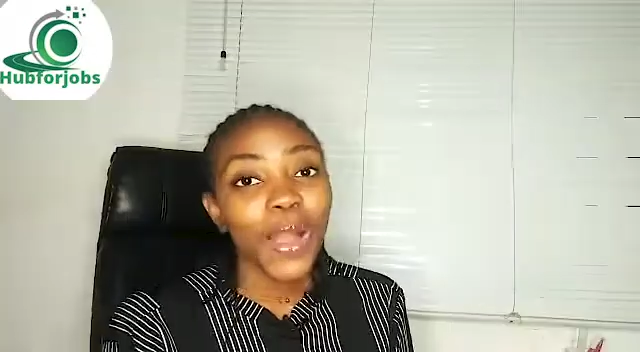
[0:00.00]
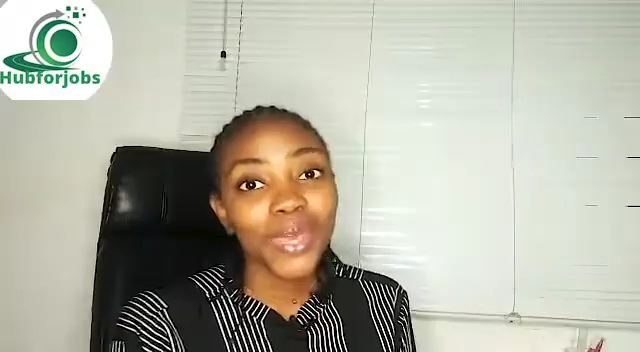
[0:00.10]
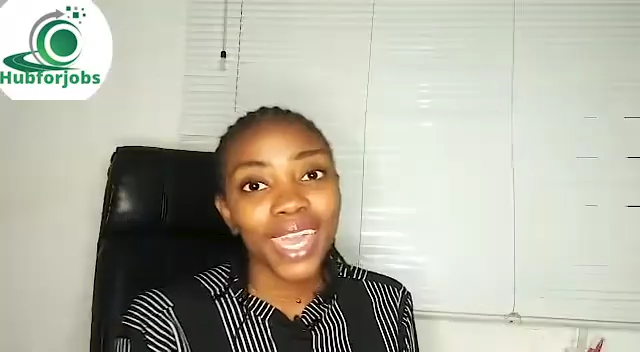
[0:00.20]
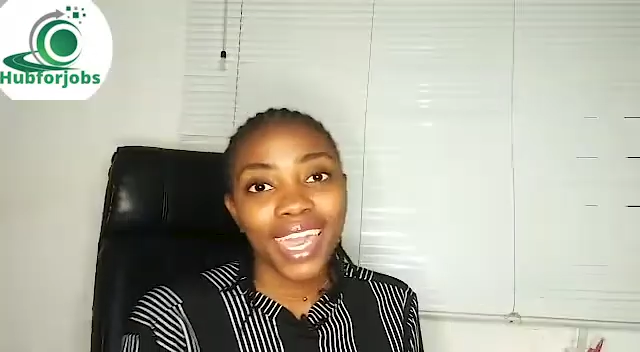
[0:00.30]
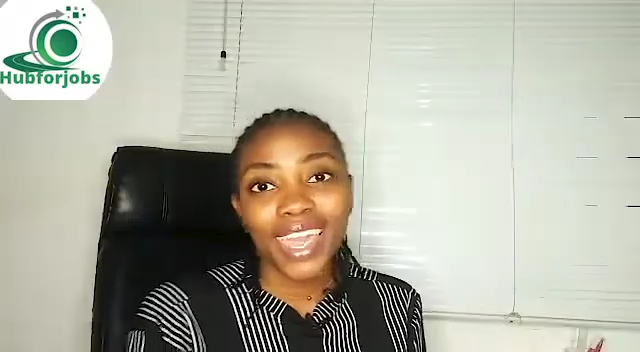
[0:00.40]

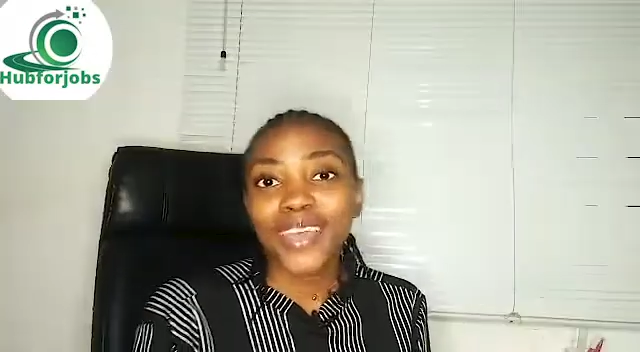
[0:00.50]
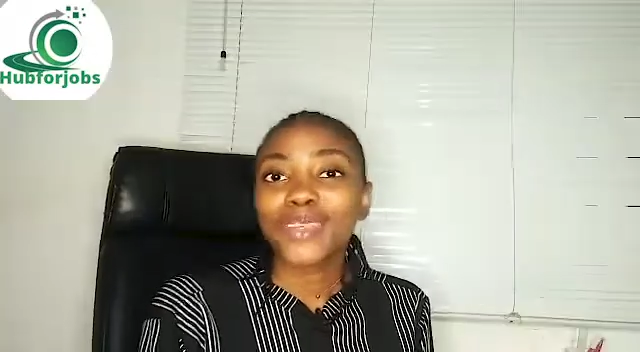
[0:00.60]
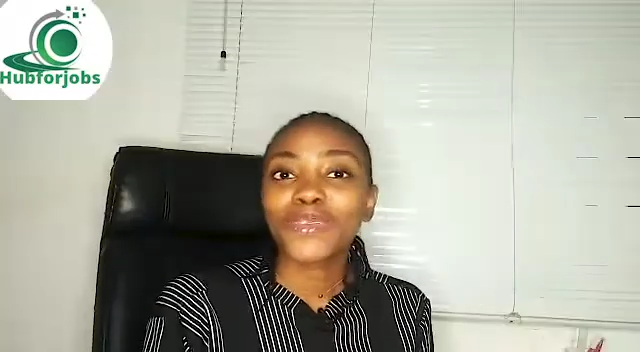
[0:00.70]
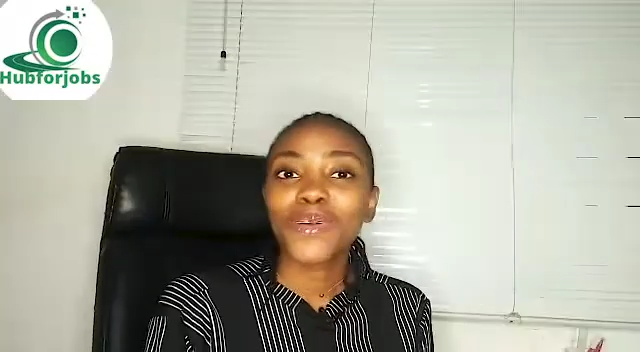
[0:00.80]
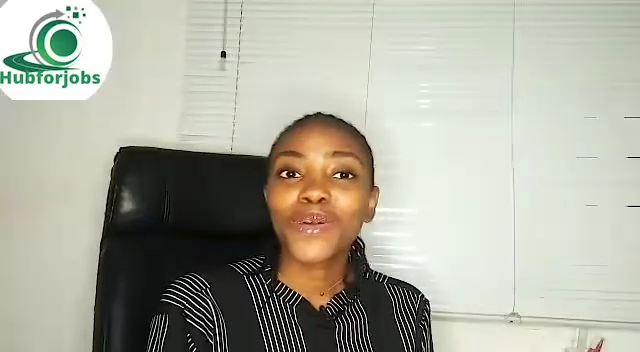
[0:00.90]
Okay,
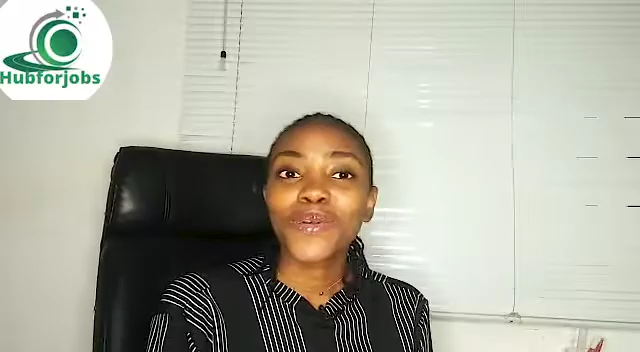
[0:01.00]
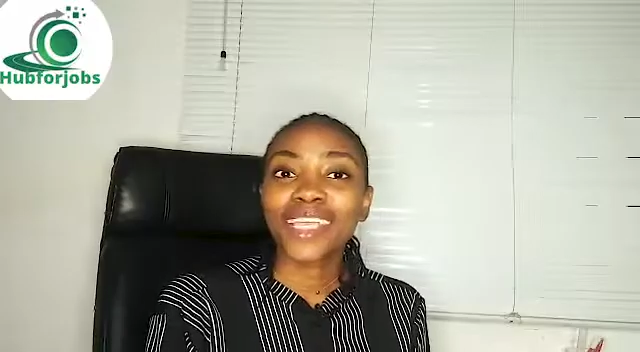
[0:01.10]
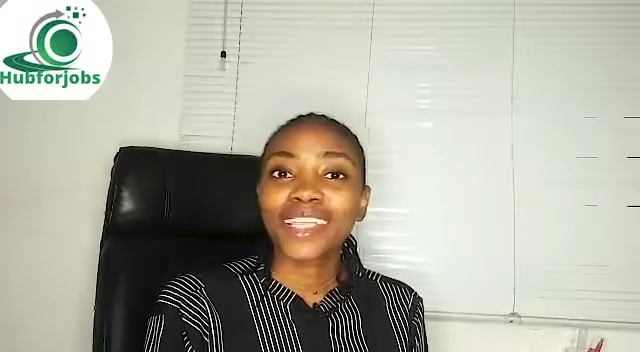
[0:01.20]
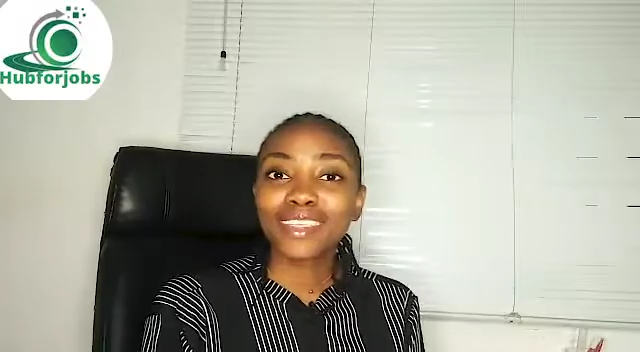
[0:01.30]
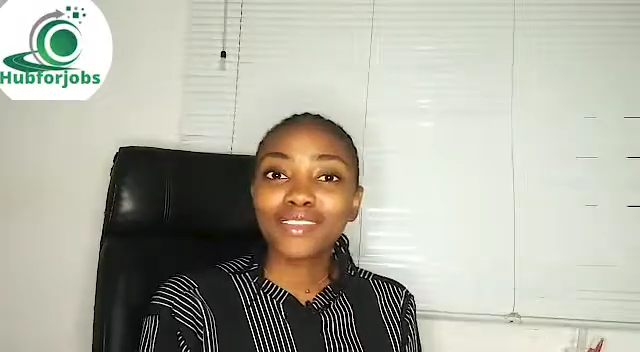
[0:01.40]
so
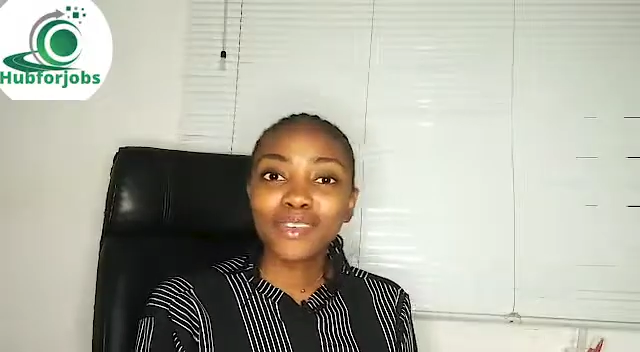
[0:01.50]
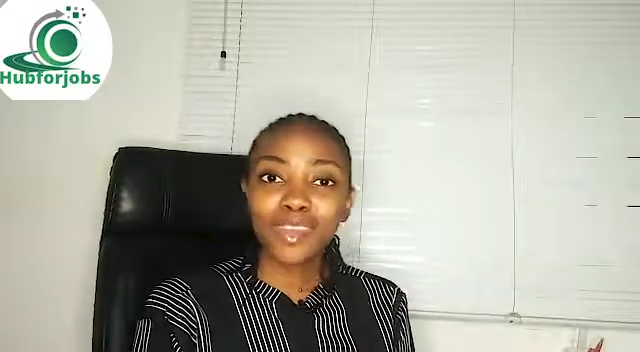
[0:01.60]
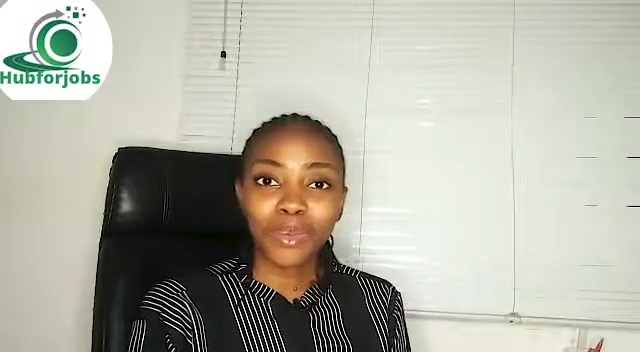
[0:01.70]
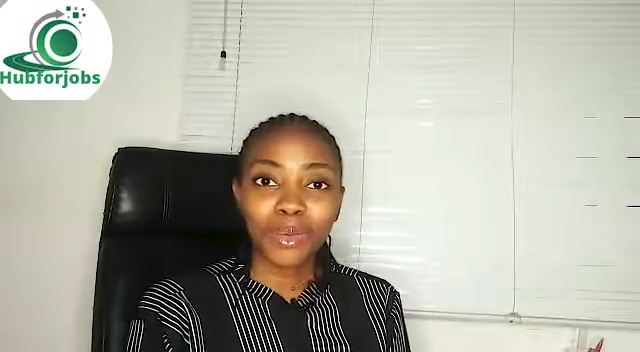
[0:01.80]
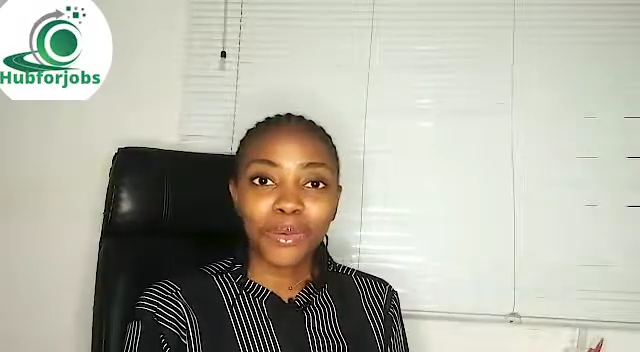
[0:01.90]
in this
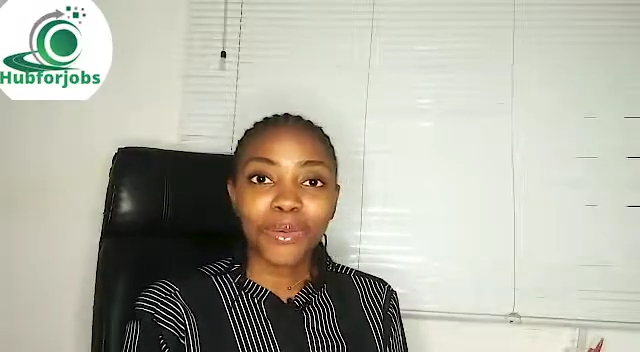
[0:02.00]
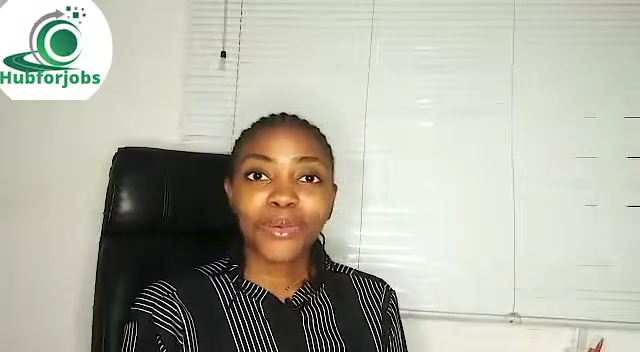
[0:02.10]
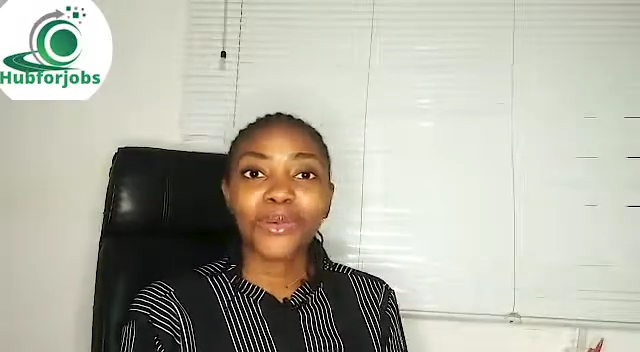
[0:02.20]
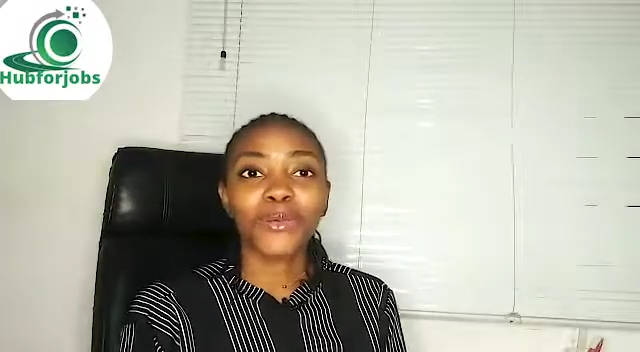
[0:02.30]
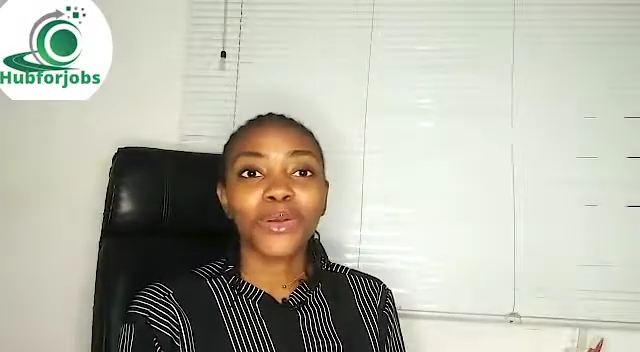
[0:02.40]

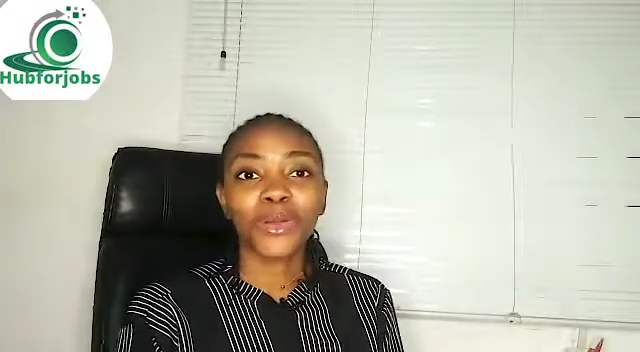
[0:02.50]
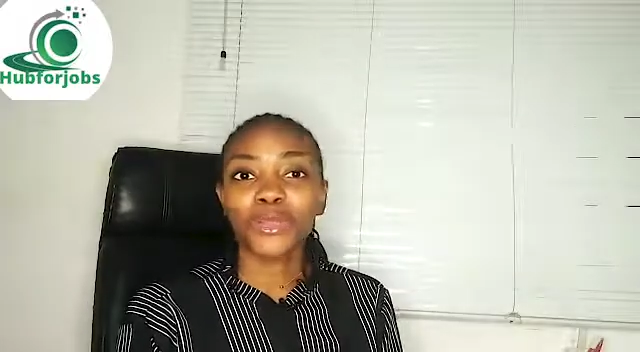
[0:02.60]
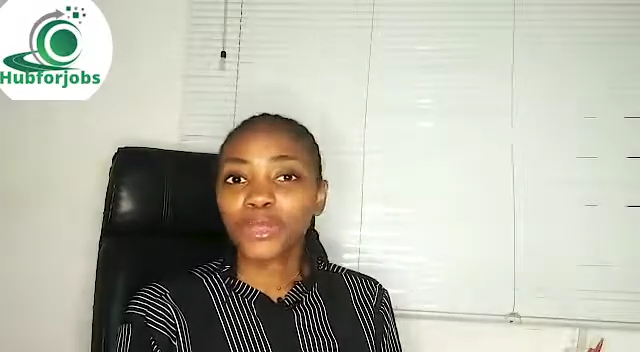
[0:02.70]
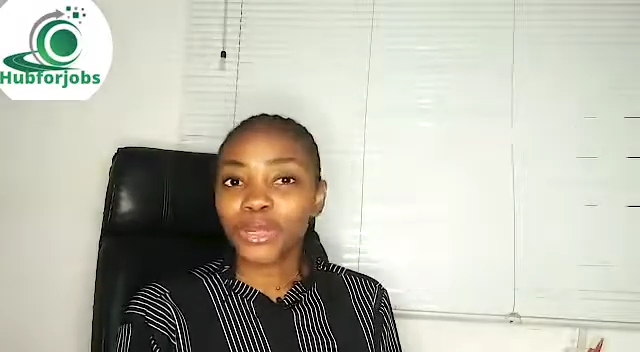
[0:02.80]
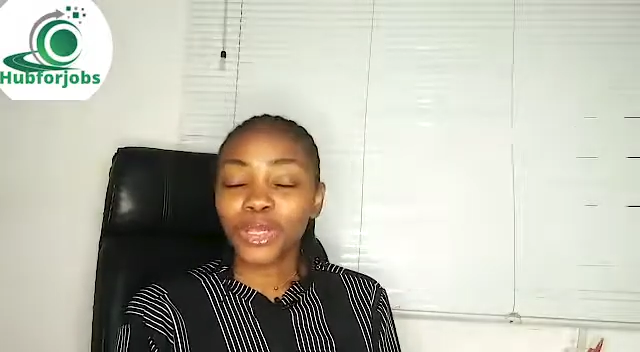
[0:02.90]
video, we're going to
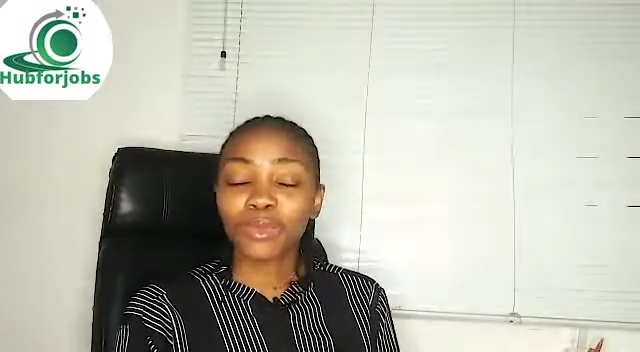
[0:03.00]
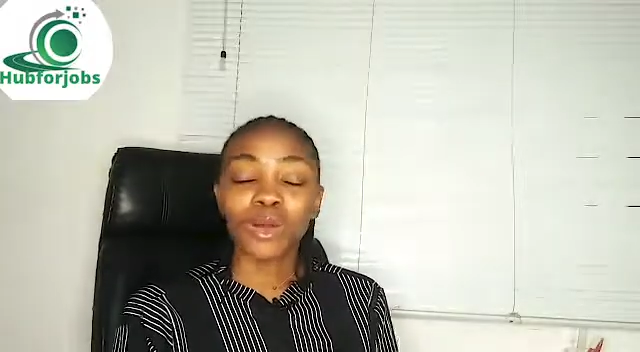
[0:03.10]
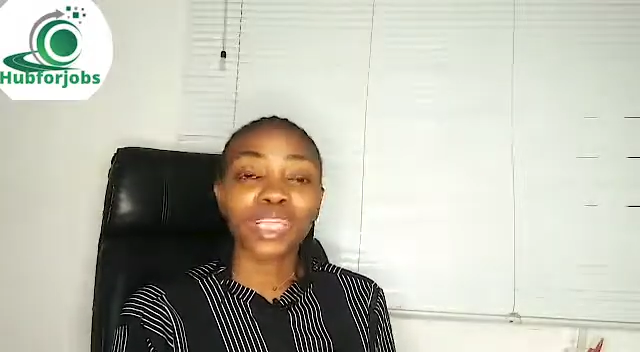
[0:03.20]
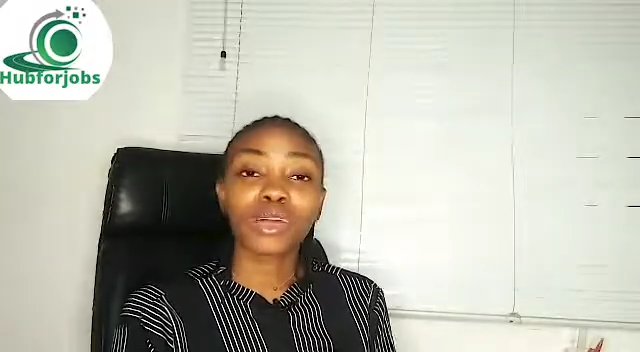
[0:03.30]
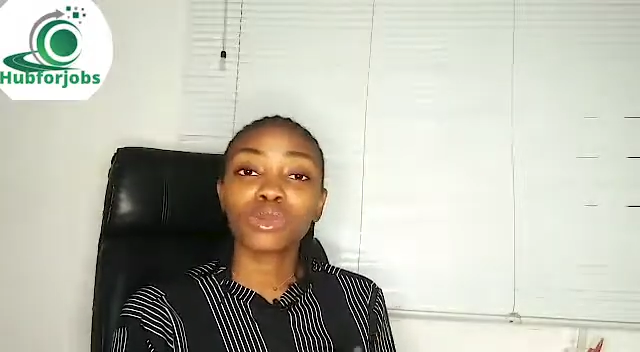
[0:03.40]
be talking about how